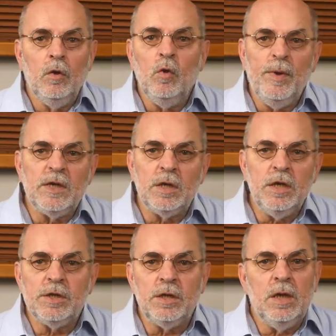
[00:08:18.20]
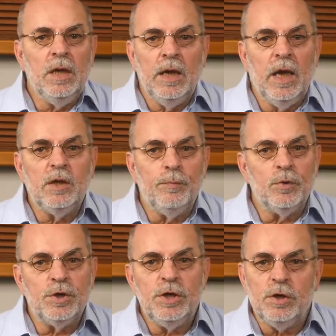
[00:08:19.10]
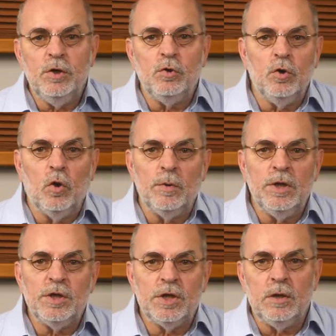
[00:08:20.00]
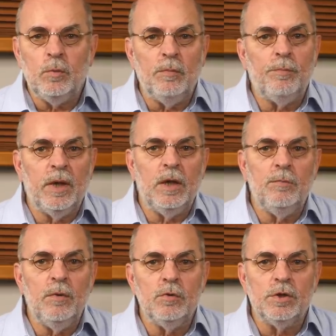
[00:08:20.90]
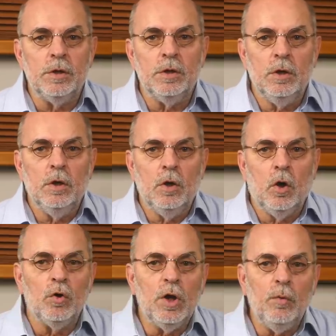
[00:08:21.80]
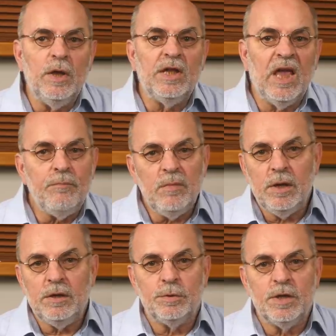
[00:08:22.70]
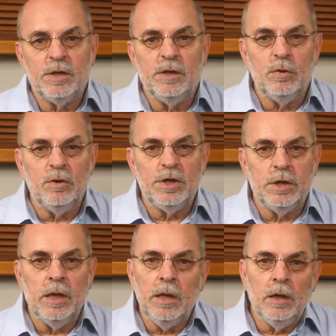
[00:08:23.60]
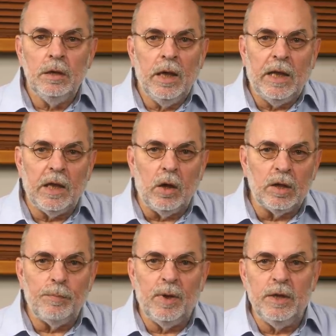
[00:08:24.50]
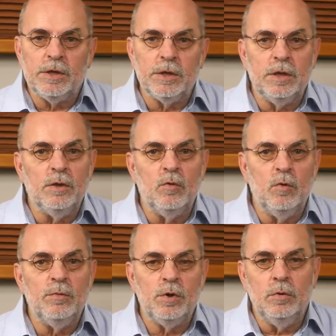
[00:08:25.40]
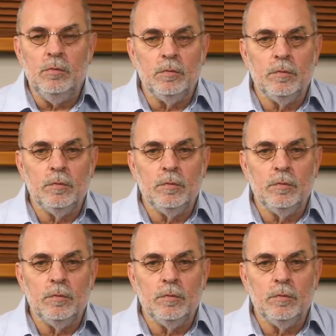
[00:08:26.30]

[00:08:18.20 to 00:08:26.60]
You best listen at the position you normally sit when playing music, although it can be interesting to listen at other places in the room too.